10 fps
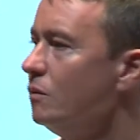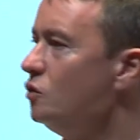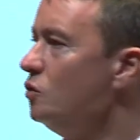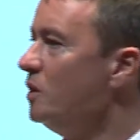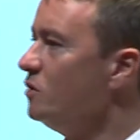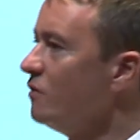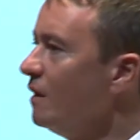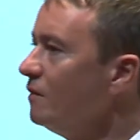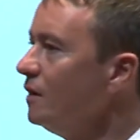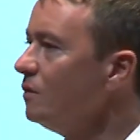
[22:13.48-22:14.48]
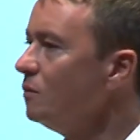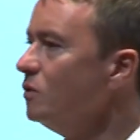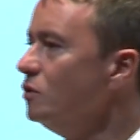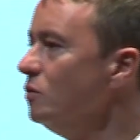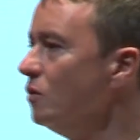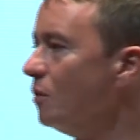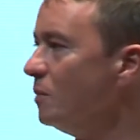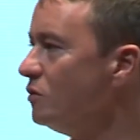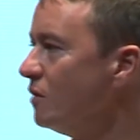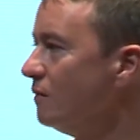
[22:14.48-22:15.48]
Would you be traveling? Would you
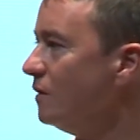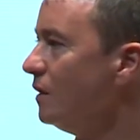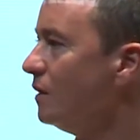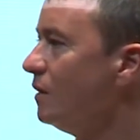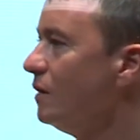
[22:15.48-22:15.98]
not be traveling?